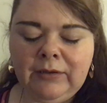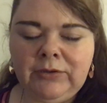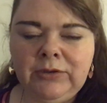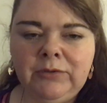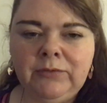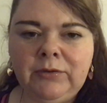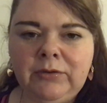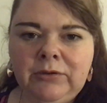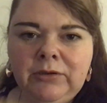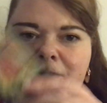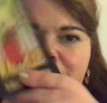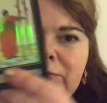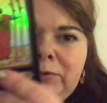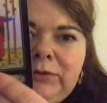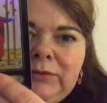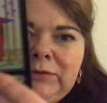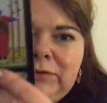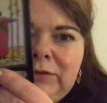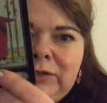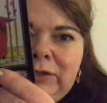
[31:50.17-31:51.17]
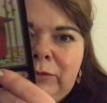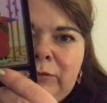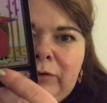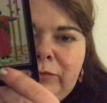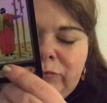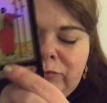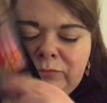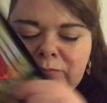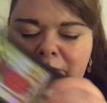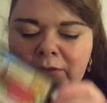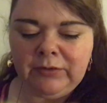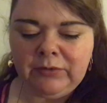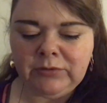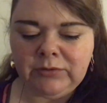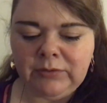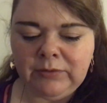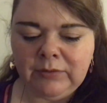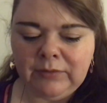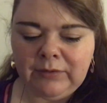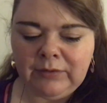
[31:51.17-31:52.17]
and you've got the opportunity to go off somewhere and
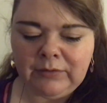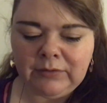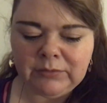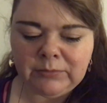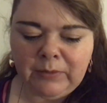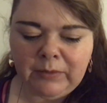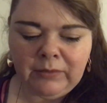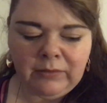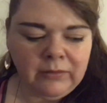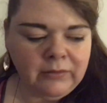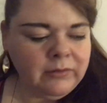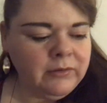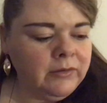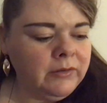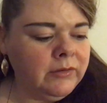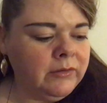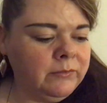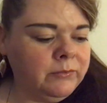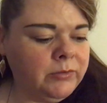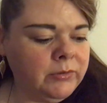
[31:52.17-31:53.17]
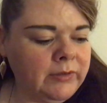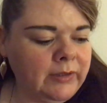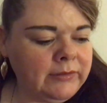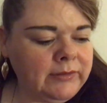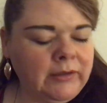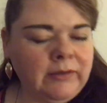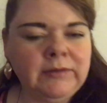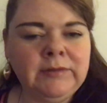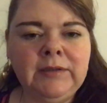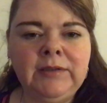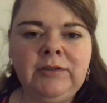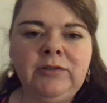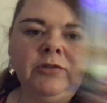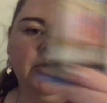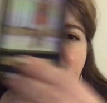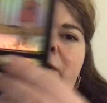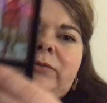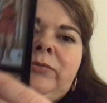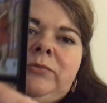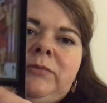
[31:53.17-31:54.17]
do your thing as well. But like that'll take you
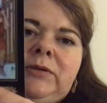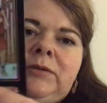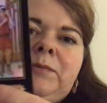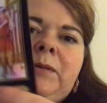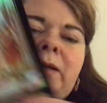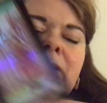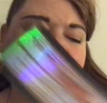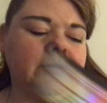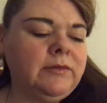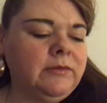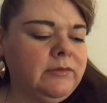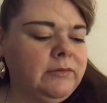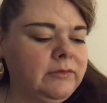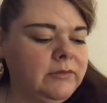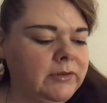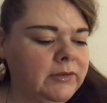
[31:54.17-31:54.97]
away from this person.